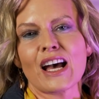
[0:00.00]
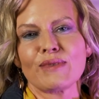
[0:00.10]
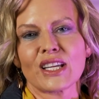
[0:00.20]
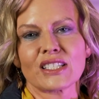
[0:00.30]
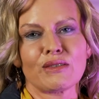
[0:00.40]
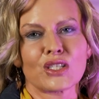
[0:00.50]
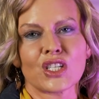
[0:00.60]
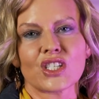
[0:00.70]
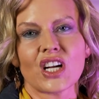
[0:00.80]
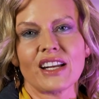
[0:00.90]
because he was
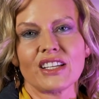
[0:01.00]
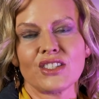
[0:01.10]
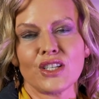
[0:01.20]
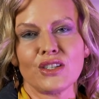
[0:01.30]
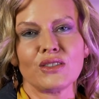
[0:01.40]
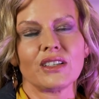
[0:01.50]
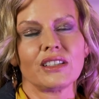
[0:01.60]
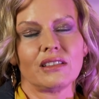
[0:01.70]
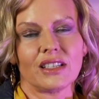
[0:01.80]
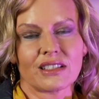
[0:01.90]
just trying to do,
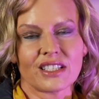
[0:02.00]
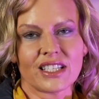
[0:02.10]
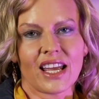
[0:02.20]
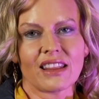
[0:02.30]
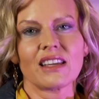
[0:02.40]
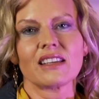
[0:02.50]
you'll understand